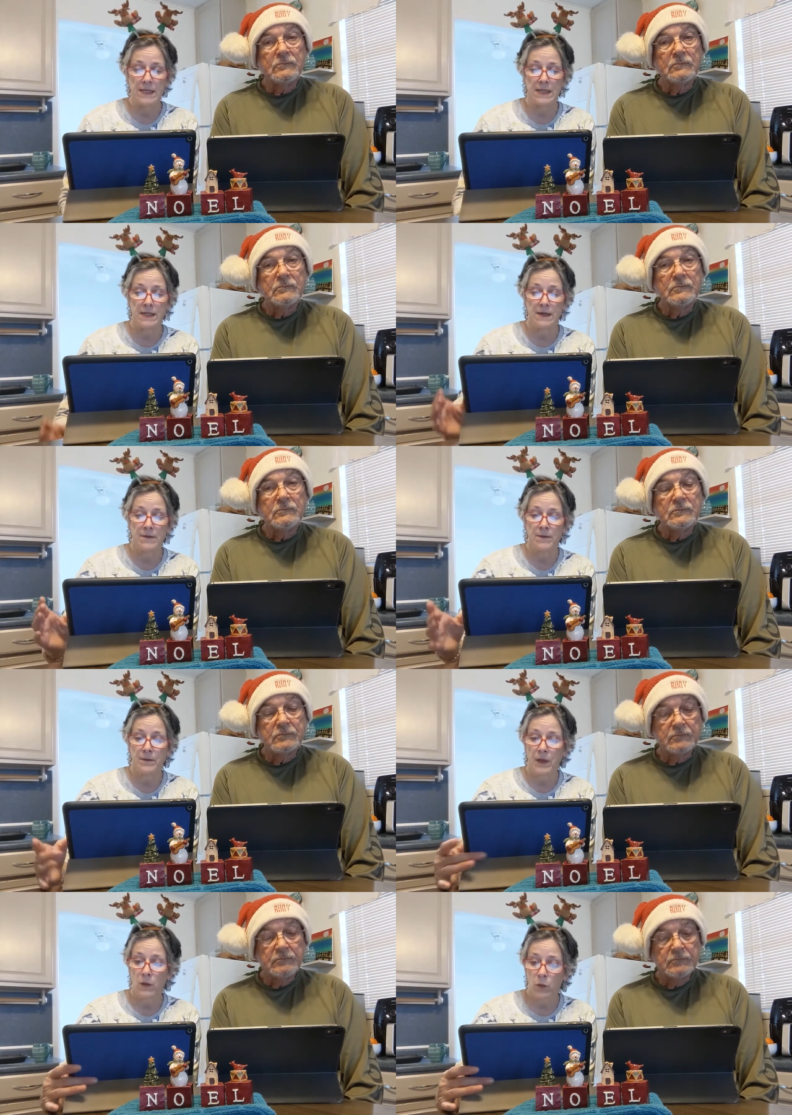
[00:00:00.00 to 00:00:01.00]
Speaker 1: did.
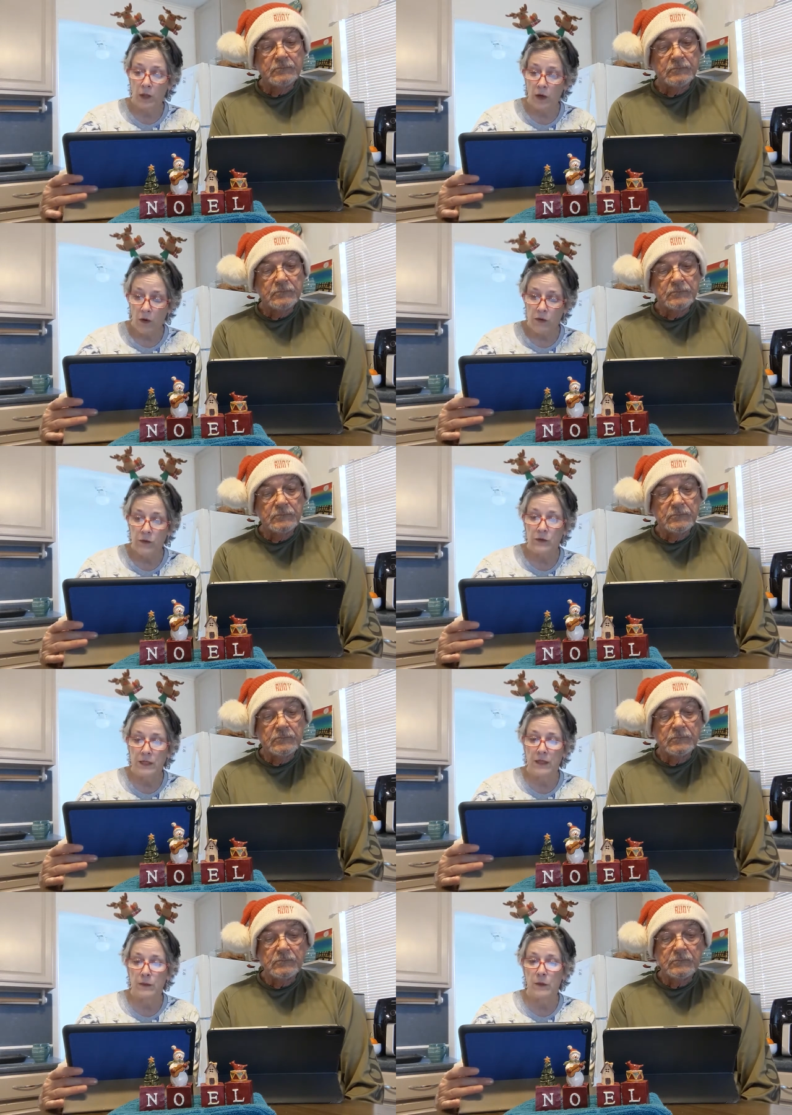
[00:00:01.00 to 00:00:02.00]
We also
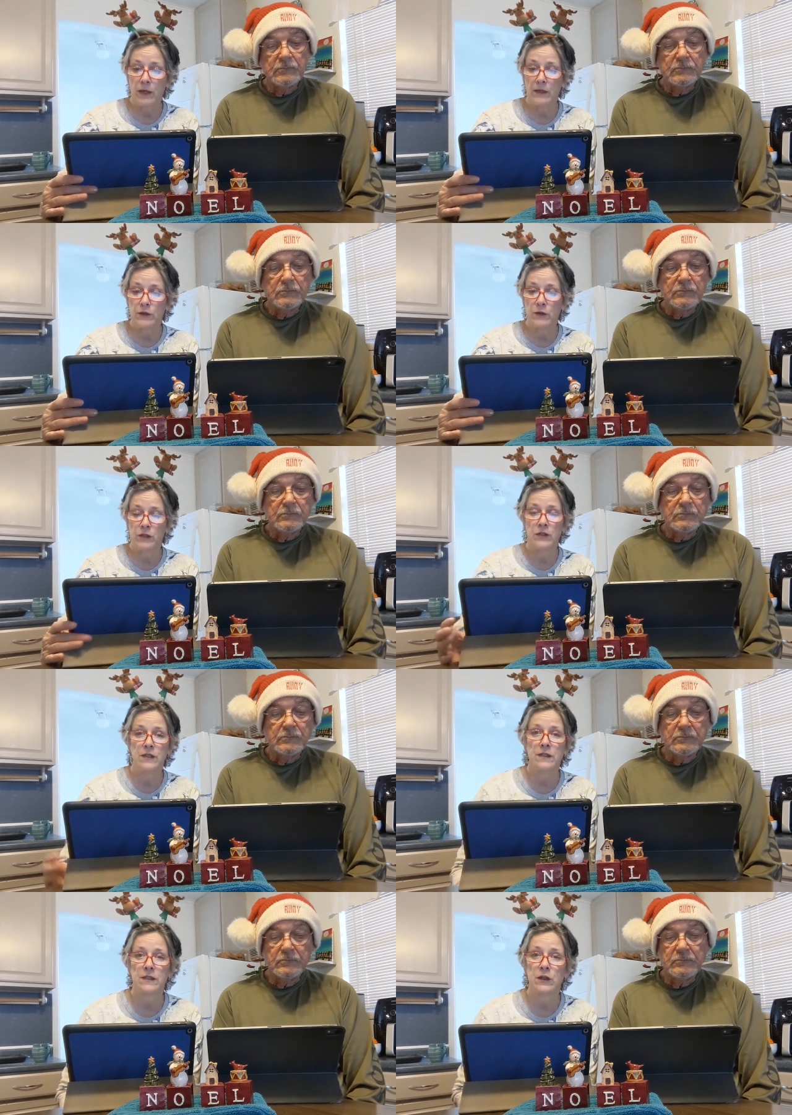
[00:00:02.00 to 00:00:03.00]
celebrate as
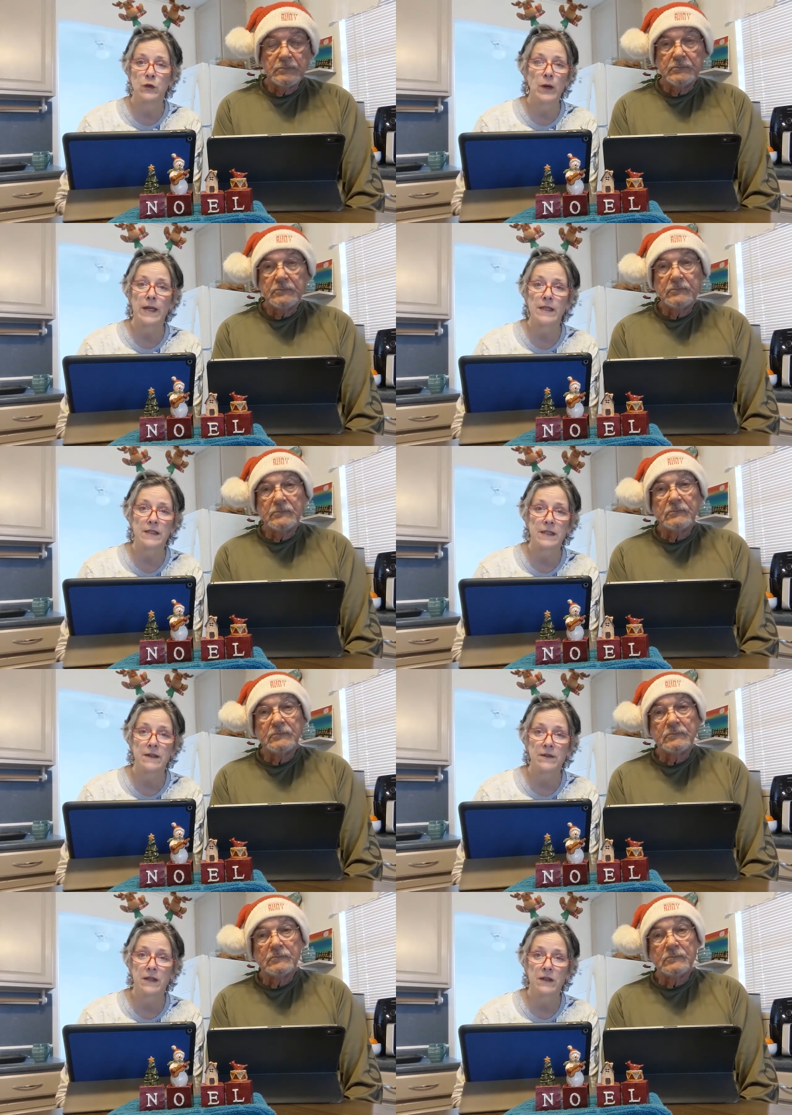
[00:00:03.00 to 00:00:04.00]
Christians the greatest
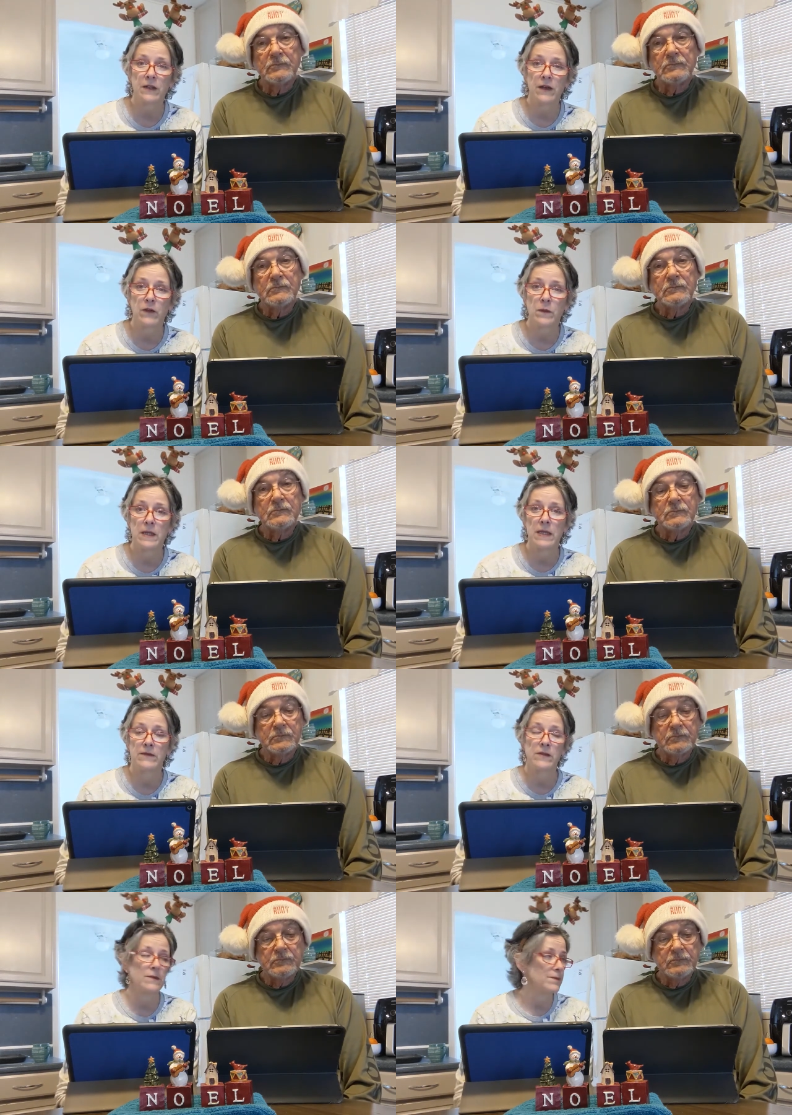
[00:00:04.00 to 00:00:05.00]
gift that could ever be
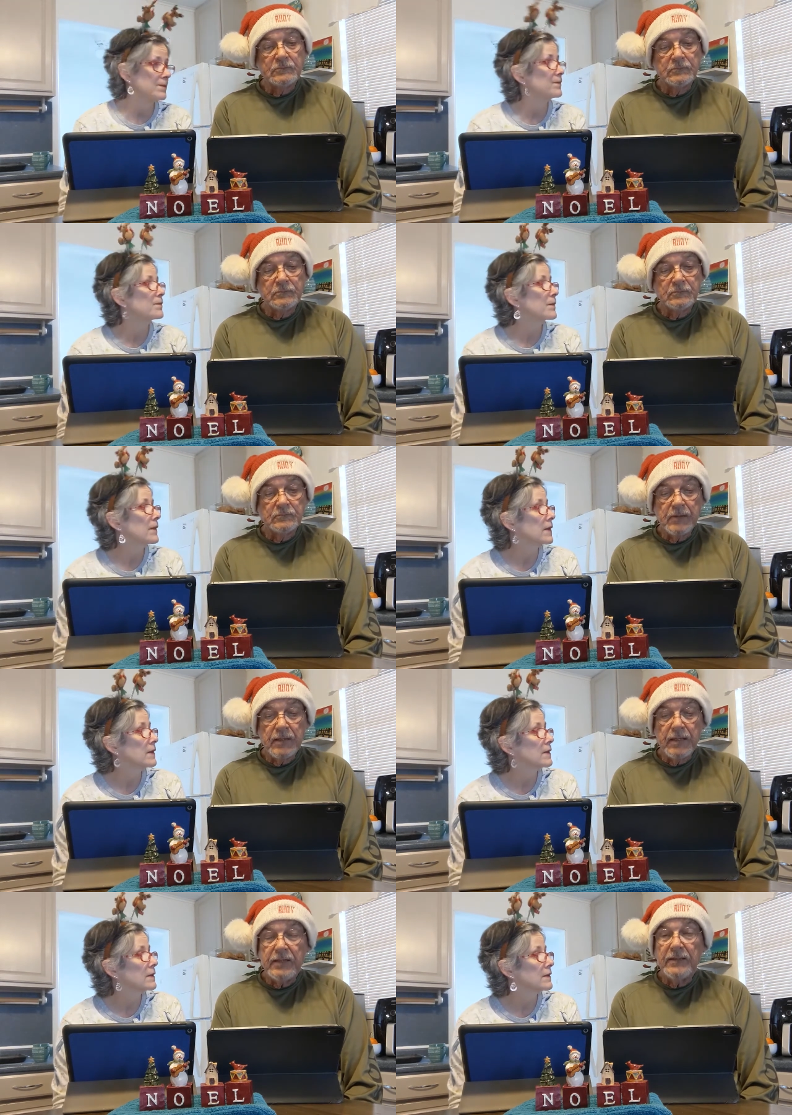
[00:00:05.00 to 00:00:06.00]
given.
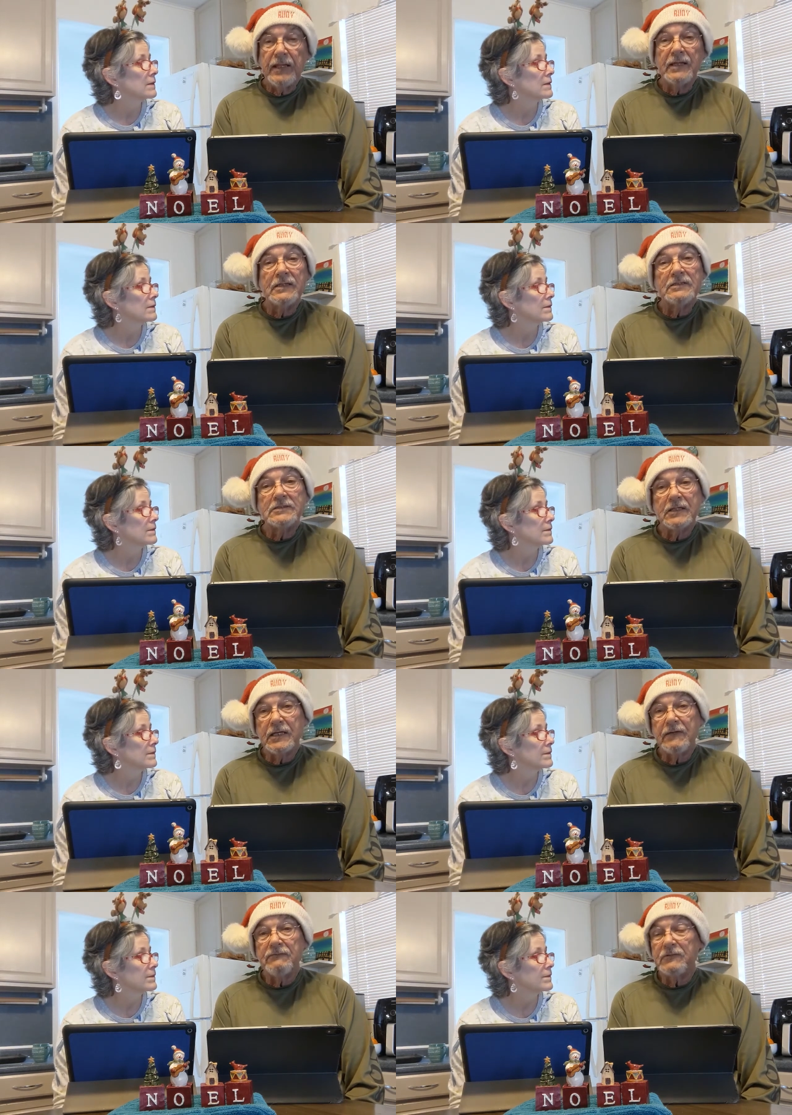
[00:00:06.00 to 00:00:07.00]
Speaker 2: And that is the
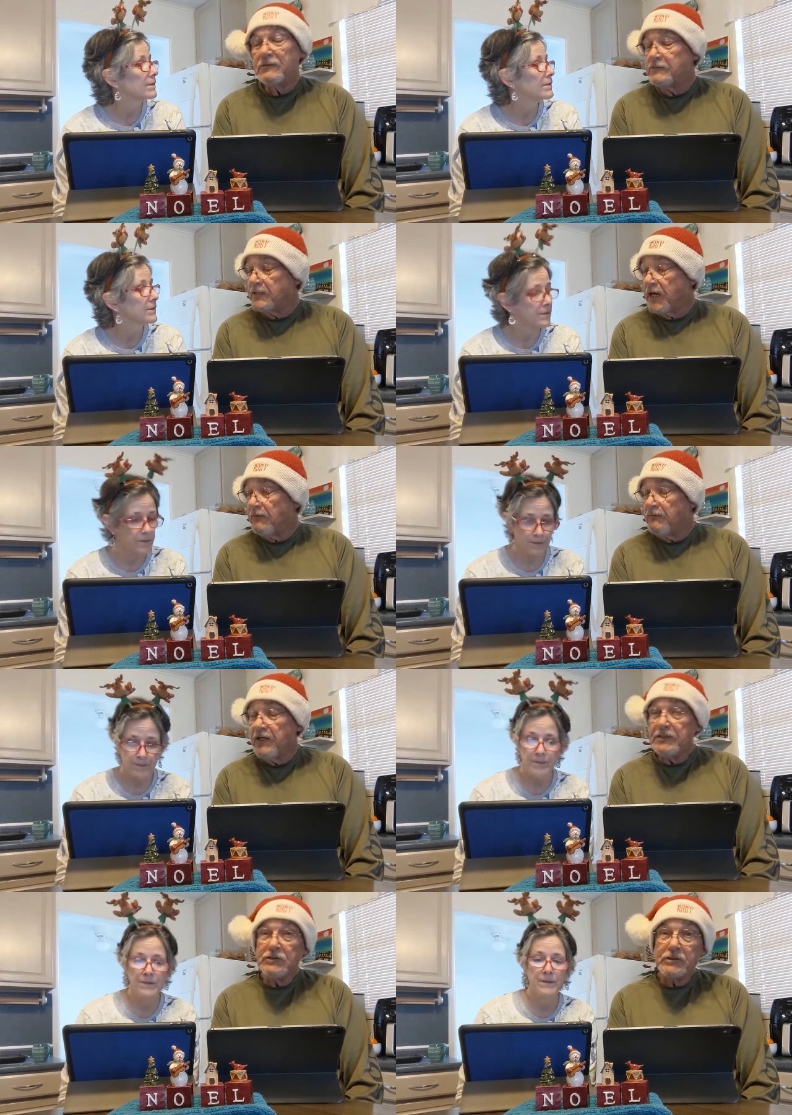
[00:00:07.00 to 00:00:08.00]
gift of
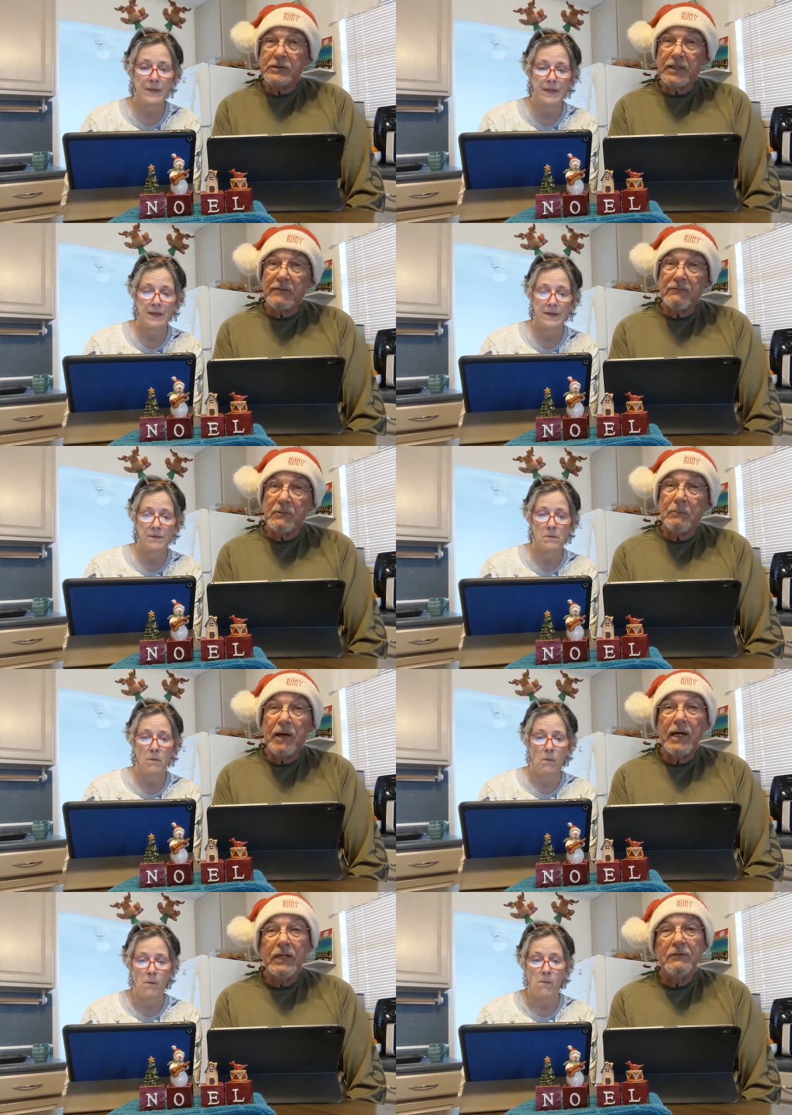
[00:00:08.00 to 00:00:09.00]
salvation given by
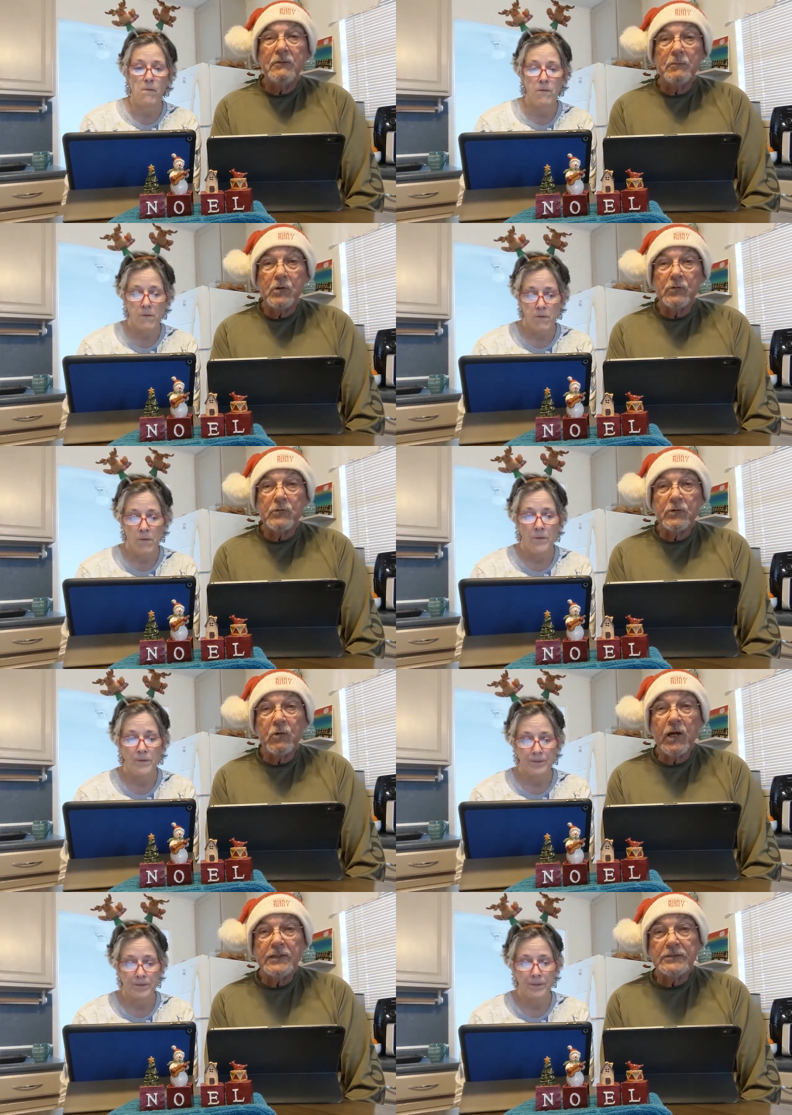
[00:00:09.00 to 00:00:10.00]
the birth of
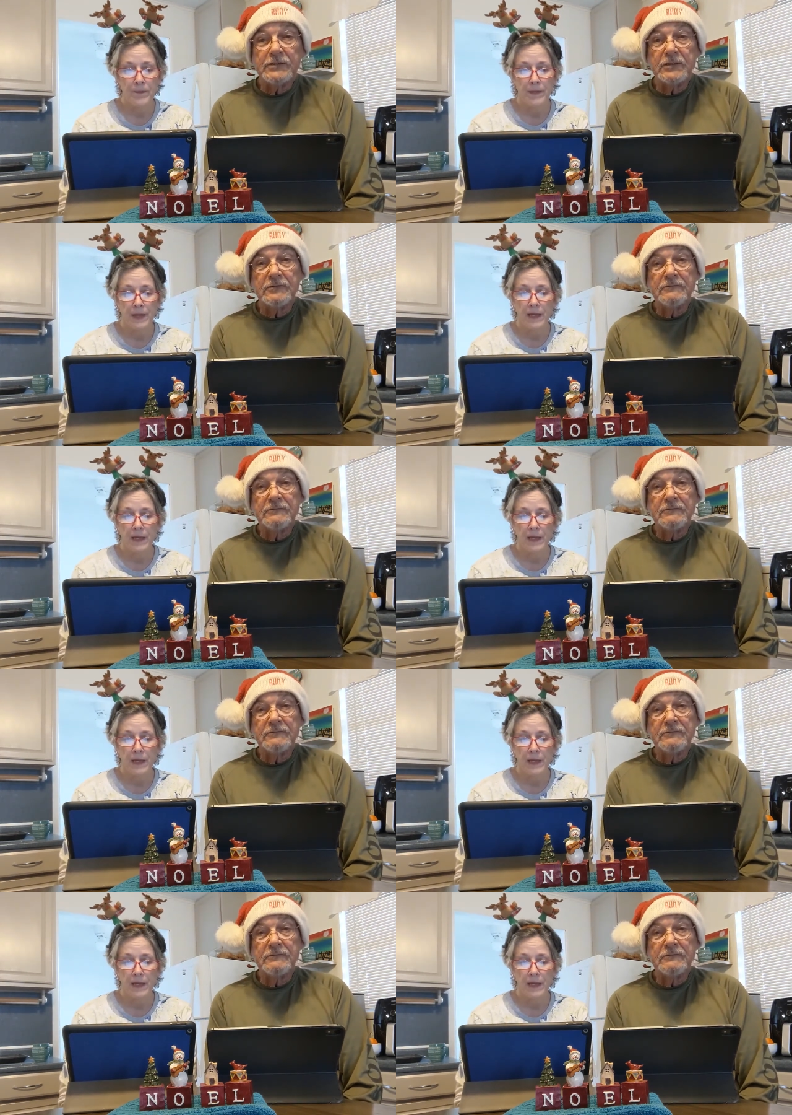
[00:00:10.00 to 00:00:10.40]
Christ.